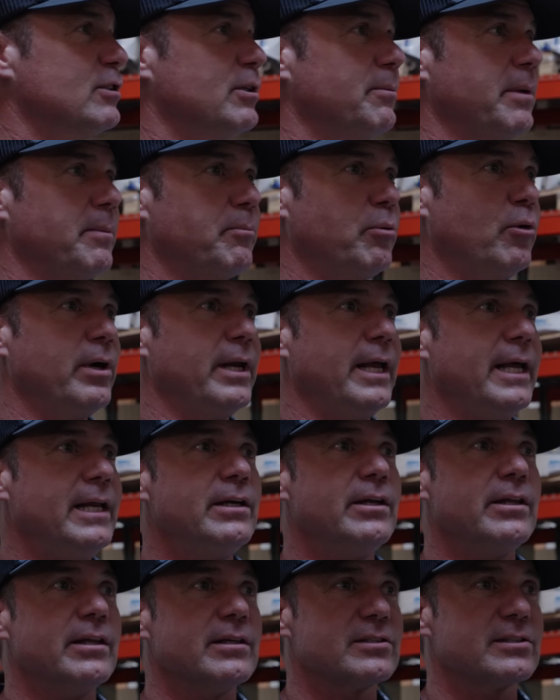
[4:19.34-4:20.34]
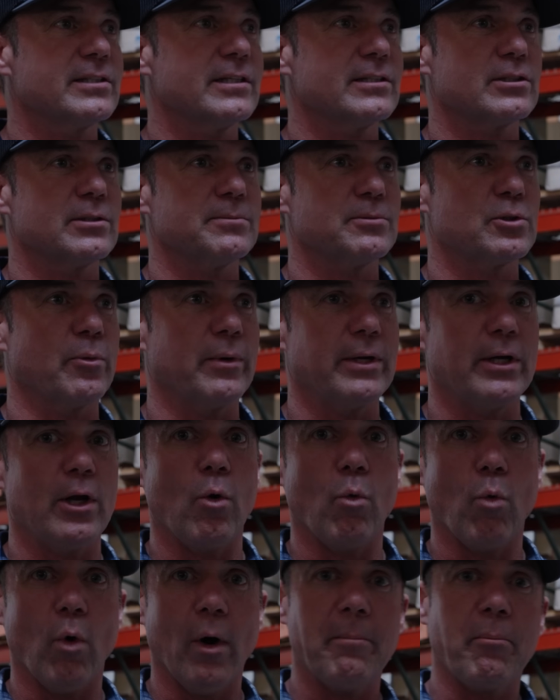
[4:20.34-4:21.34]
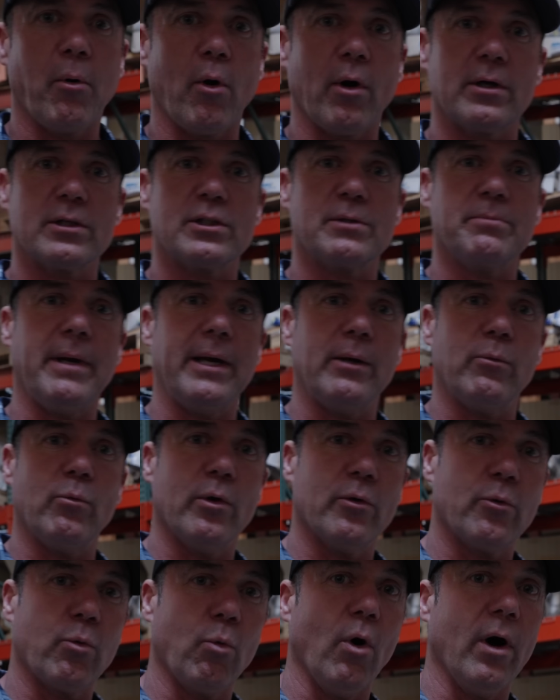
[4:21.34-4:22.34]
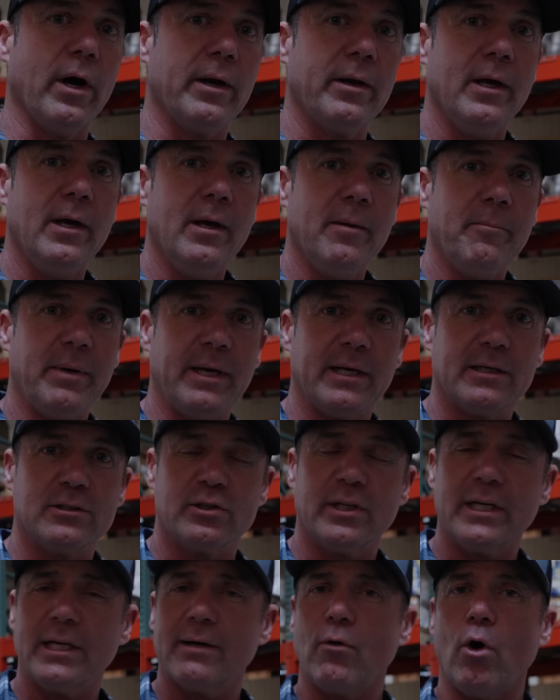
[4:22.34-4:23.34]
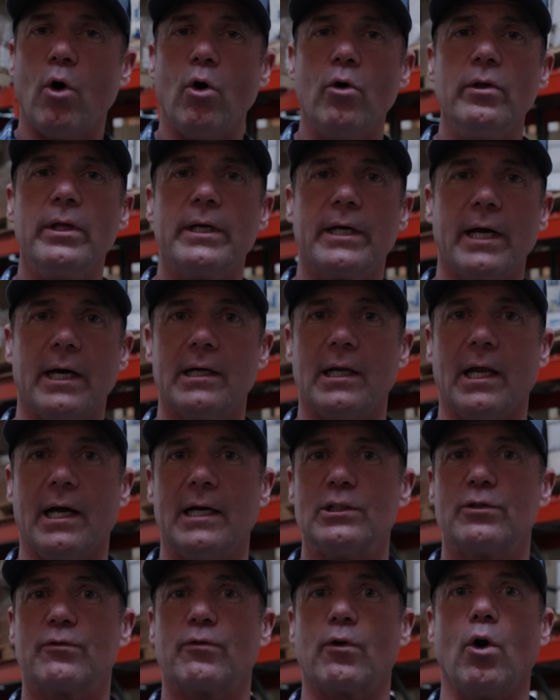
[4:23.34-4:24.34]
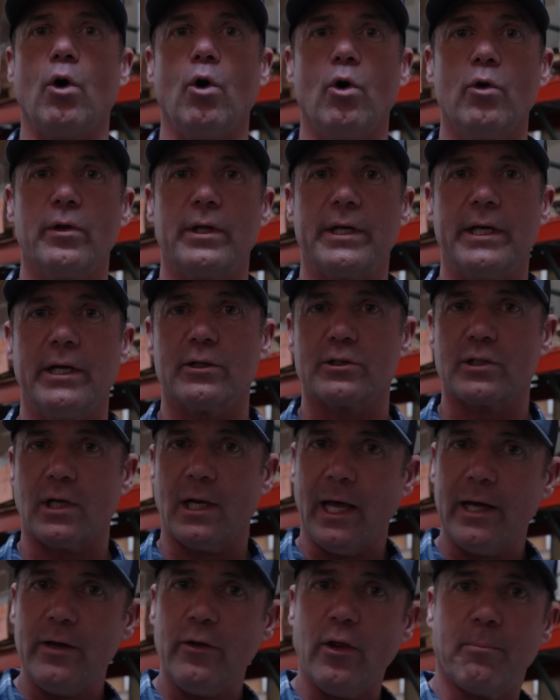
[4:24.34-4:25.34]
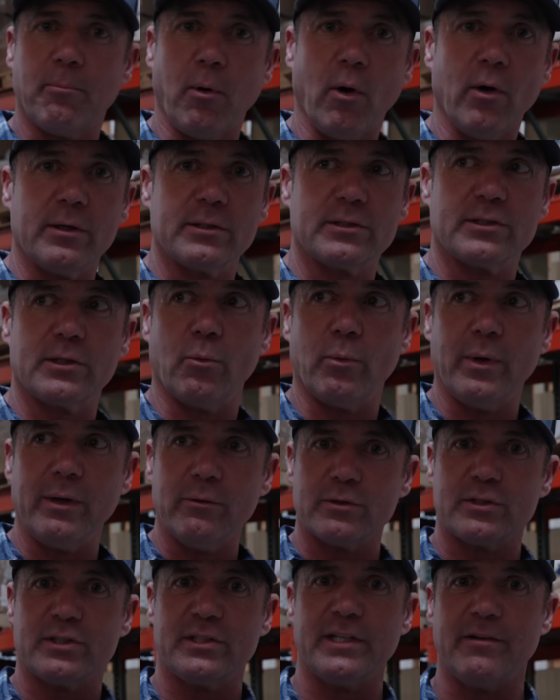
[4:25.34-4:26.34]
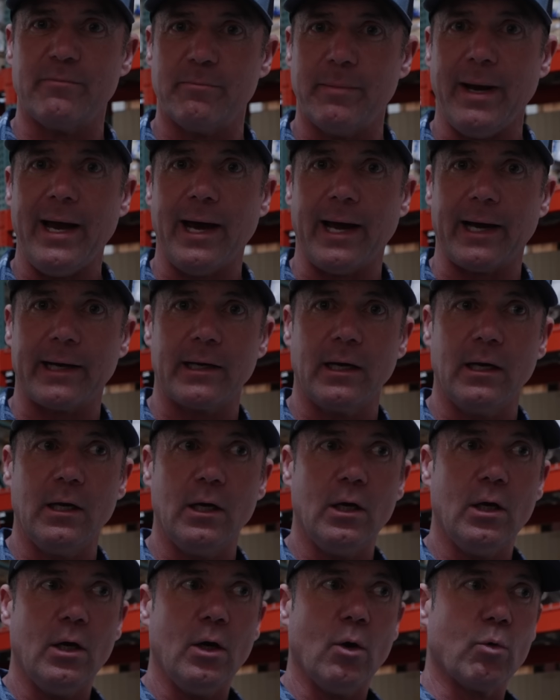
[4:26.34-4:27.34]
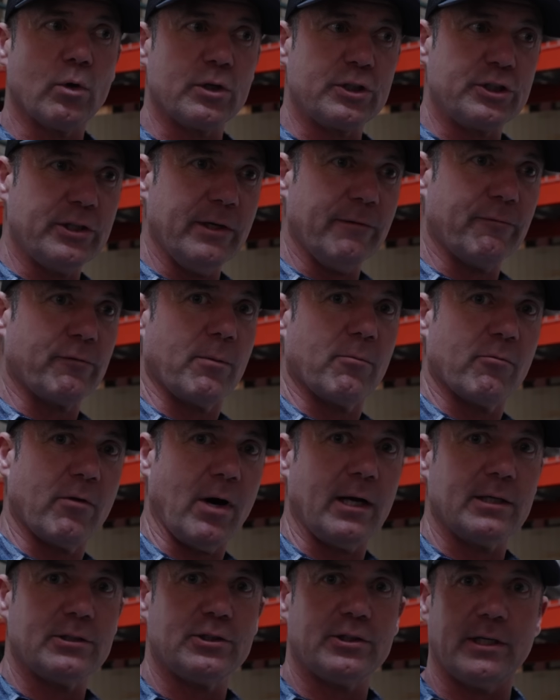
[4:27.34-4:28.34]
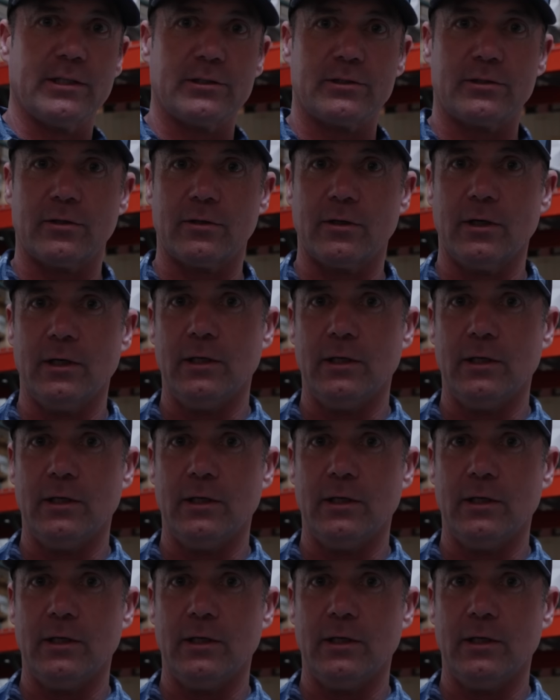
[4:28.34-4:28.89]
to be put into the system so we know what parts mate with what. Because think of all the gun lines for all the years. A lot of the parts that we received back were shipped from Rochester